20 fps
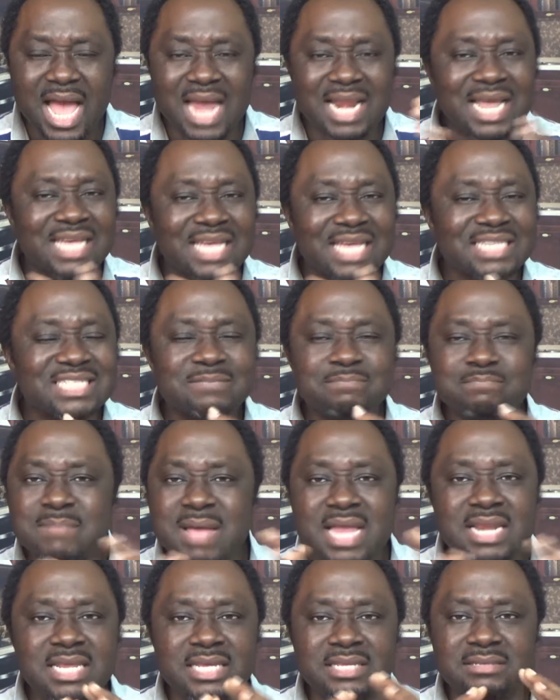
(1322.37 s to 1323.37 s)
And as
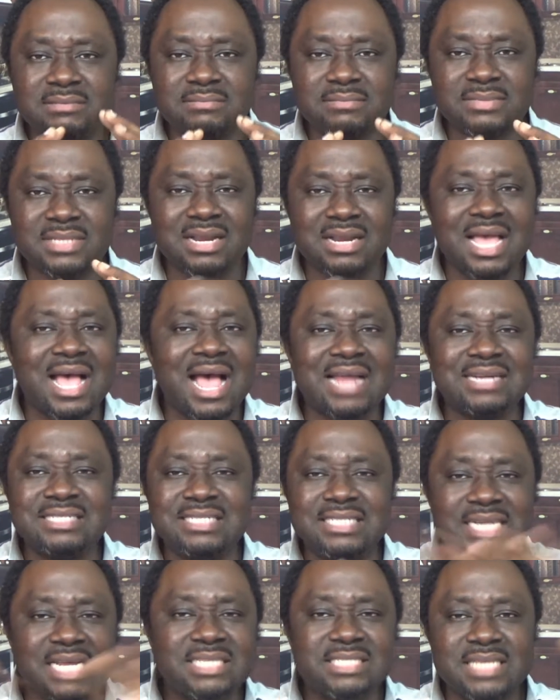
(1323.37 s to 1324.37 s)
many that are
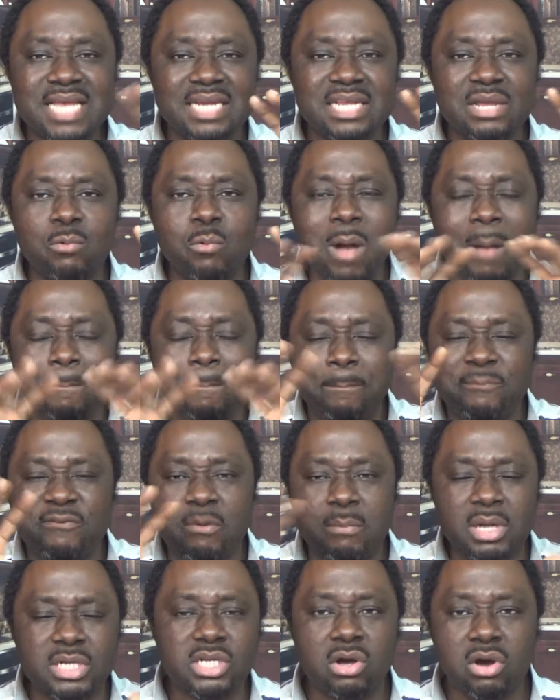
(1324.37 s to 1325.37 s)
addicted in one
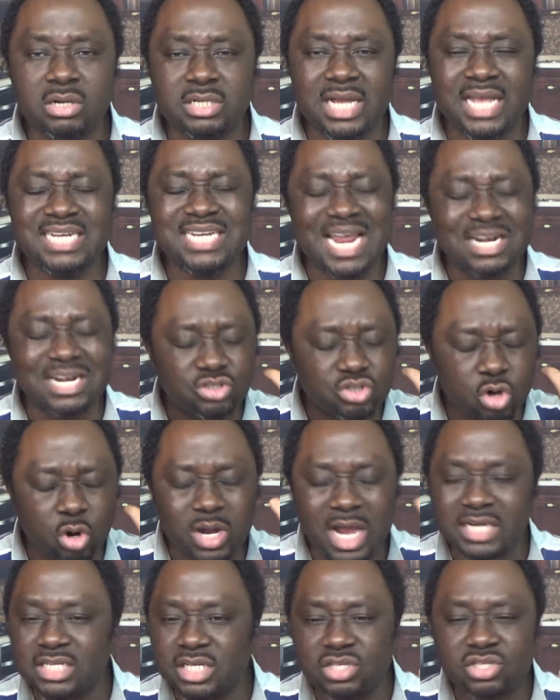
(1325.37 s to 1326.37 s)
form or the other, either drug
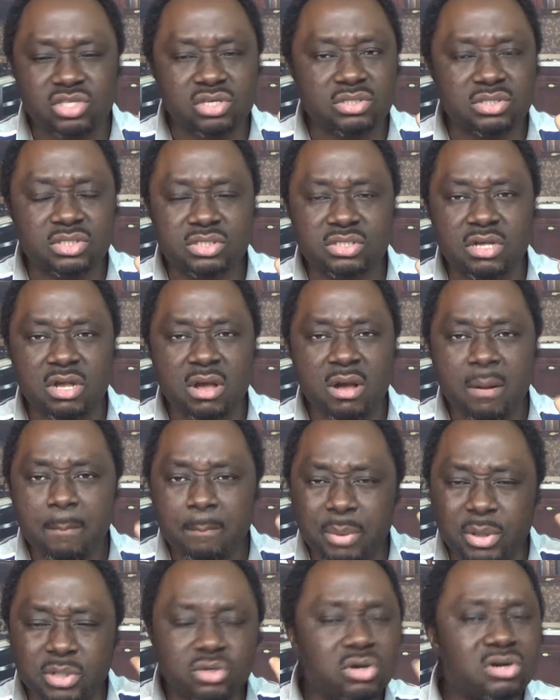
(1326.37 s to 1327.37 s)
addictions,
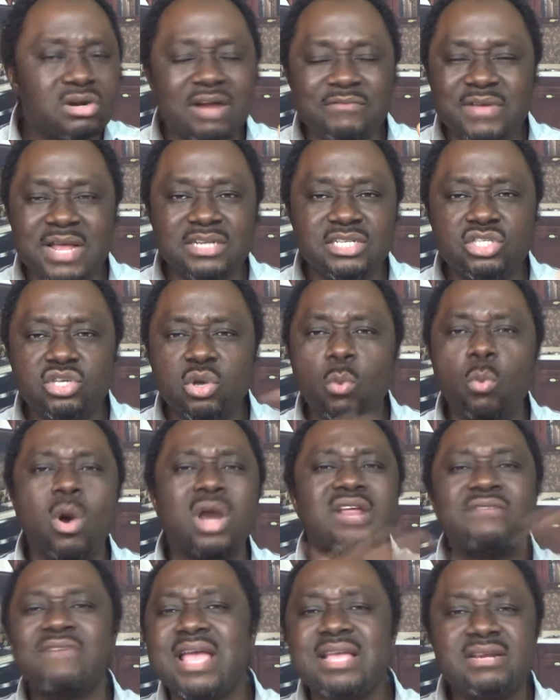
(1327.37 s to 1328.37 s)
pornography addiction,
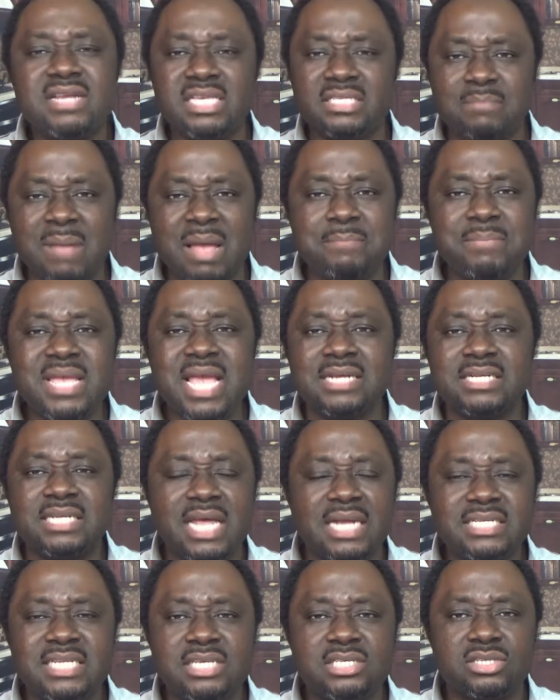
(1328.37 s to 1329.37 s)
whatever it is, might be an
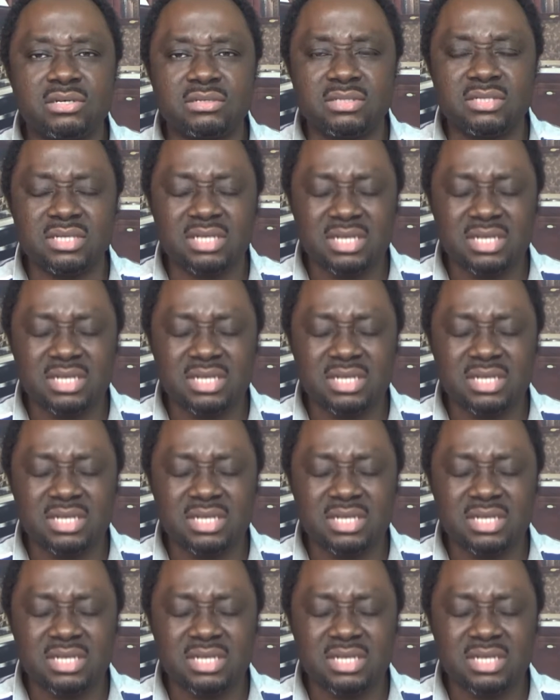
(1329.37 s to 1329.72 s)
addiction.